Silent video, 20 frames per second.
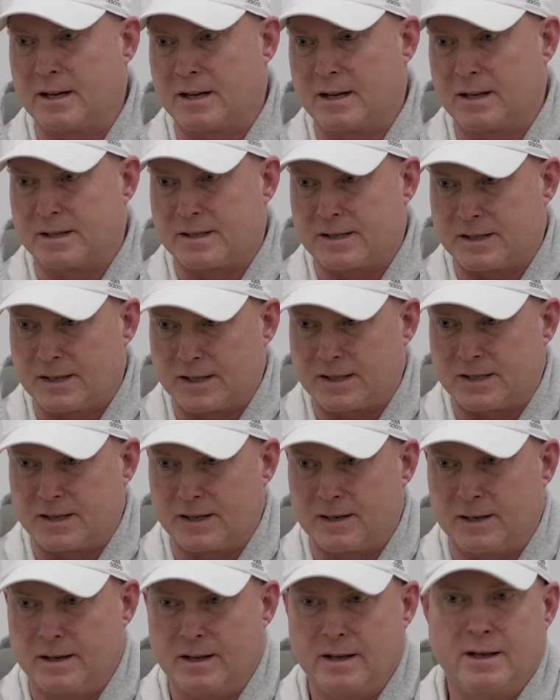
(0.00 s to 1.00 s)
and
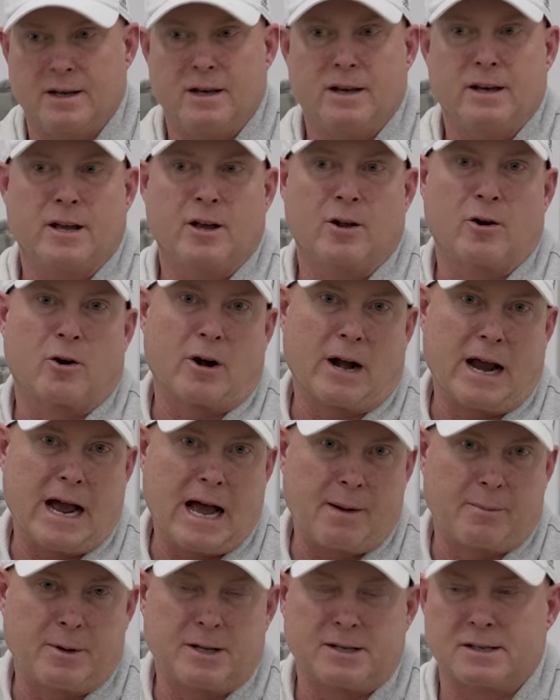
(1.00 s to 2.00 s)
consistent in our
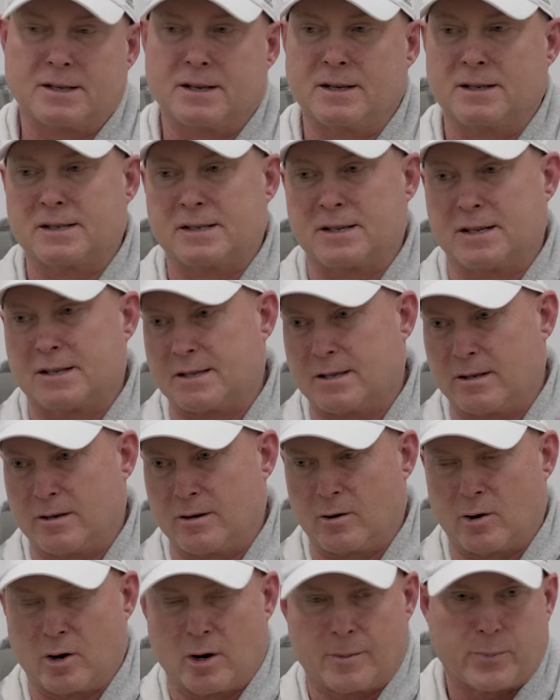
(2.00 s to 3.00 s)
habits, consistent
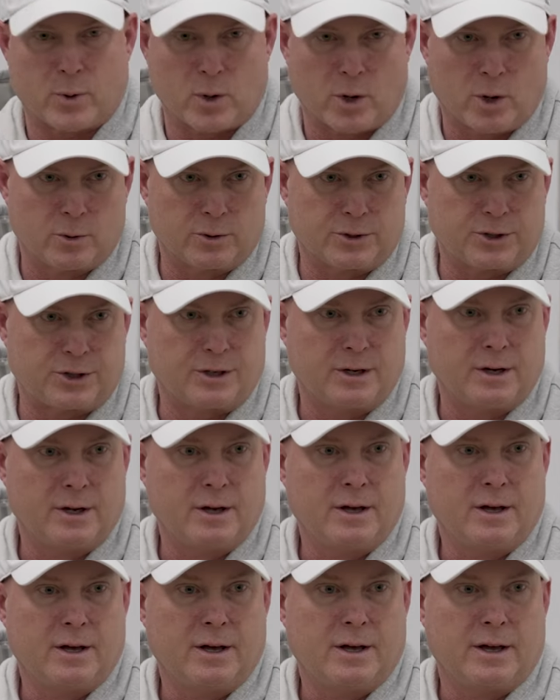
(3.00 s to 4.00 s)
in our approach,
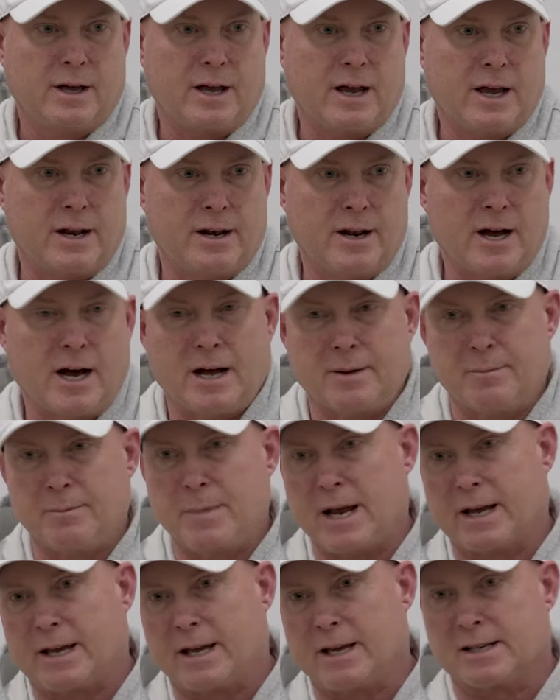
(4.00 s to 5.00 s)
and not
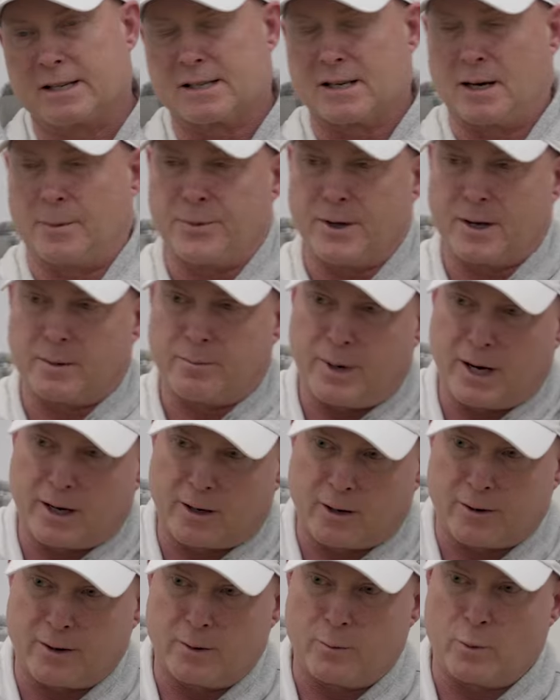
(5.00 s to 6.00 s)
making something
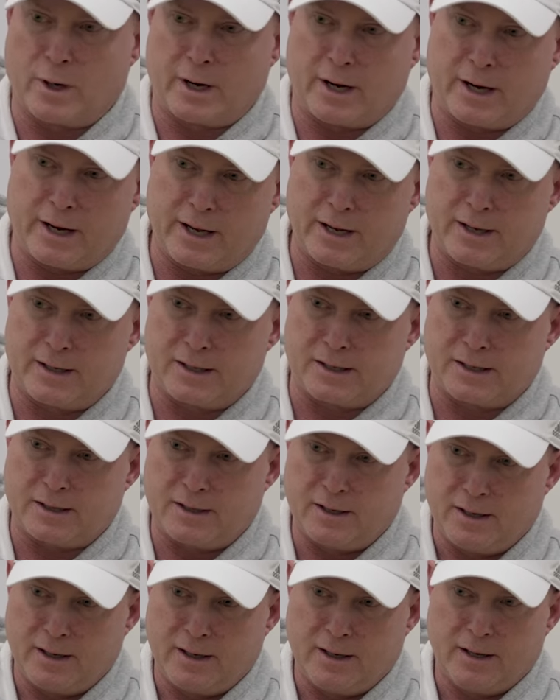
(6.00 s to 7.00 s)
bigger than what it is
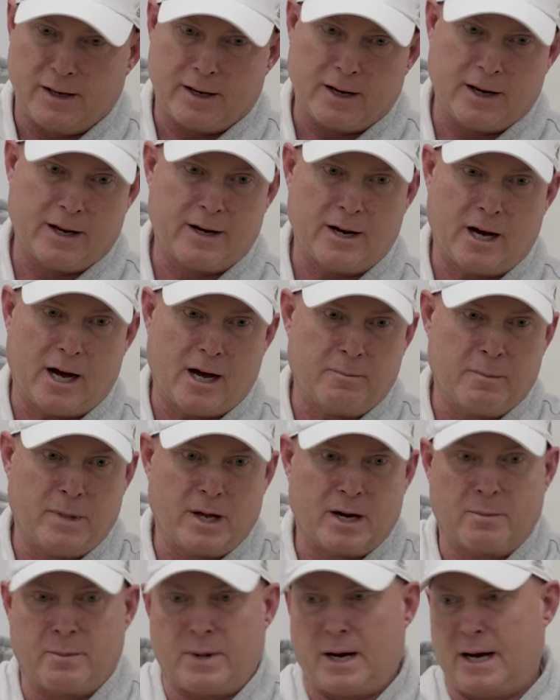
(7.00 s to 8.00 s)
and not
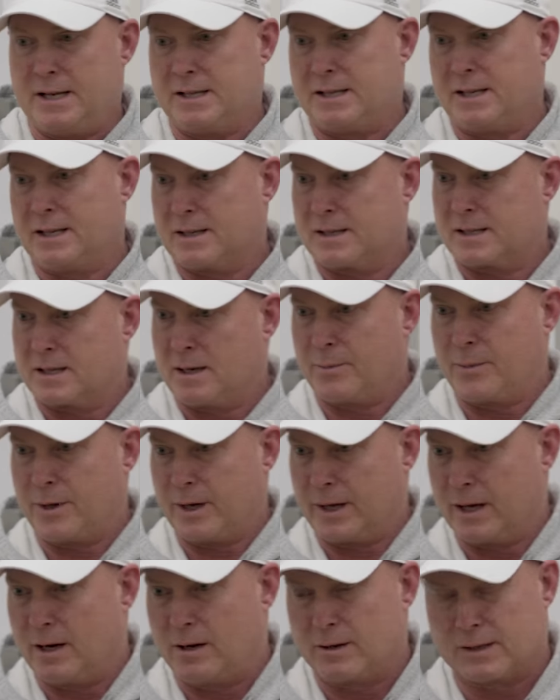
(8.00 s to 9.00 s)
minimizing
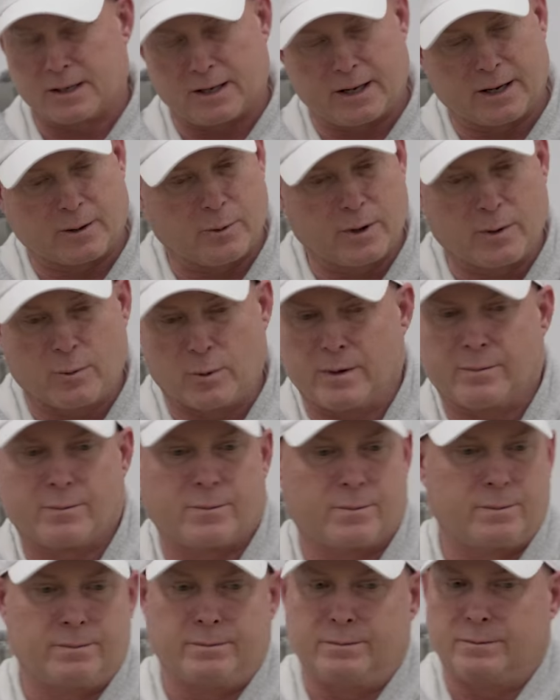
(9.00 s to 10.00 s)
something else. Like we, we,
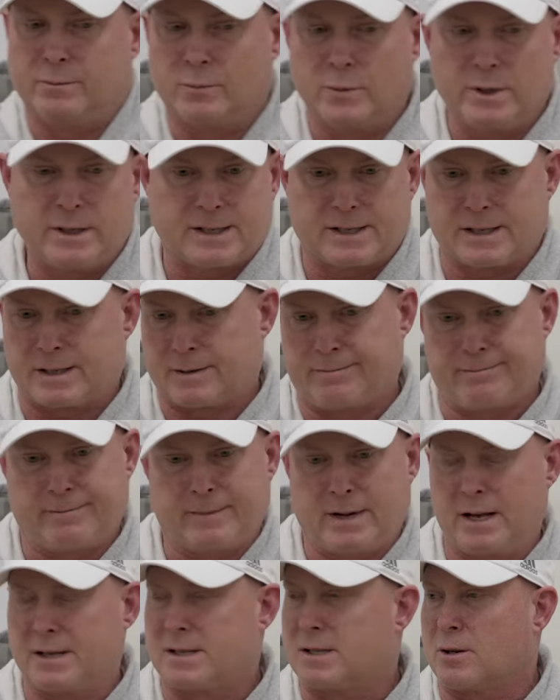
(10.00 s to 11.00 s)
we just,
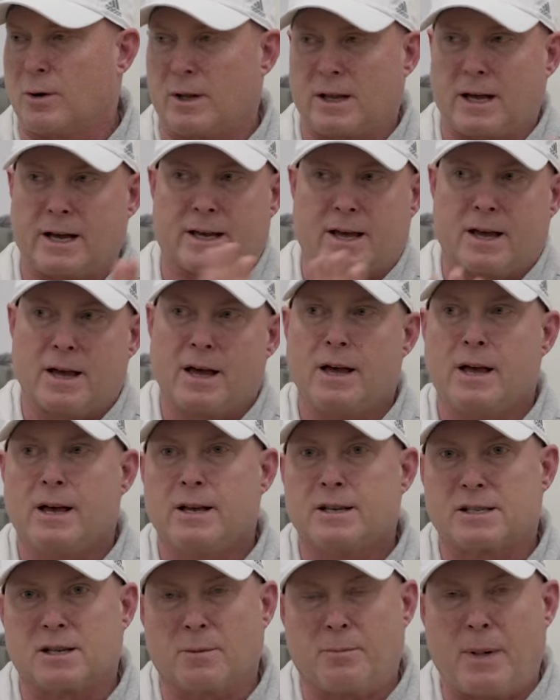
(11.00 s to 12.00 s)
and so like
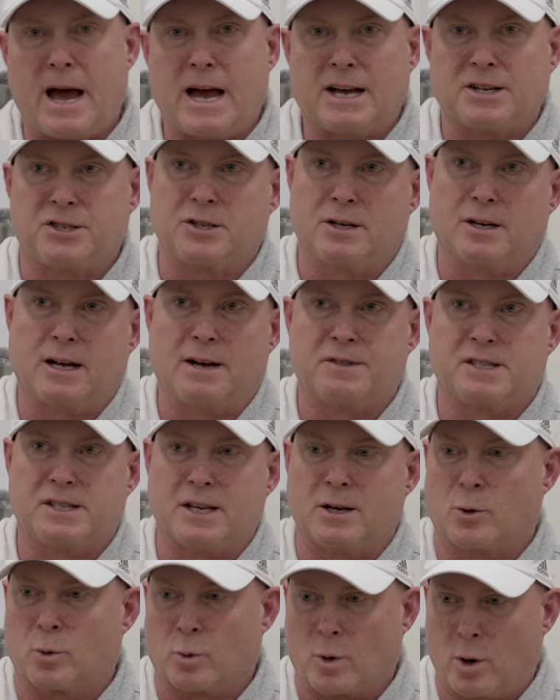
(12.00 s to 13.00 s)
Sebastian, I
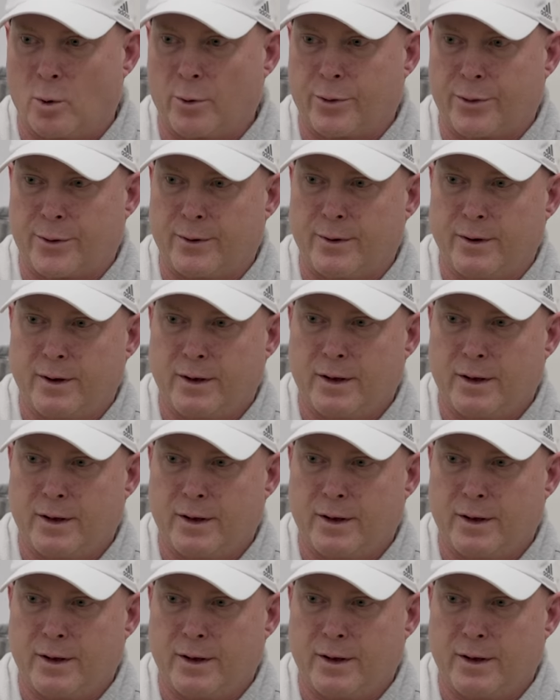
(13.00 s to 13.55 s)
see growth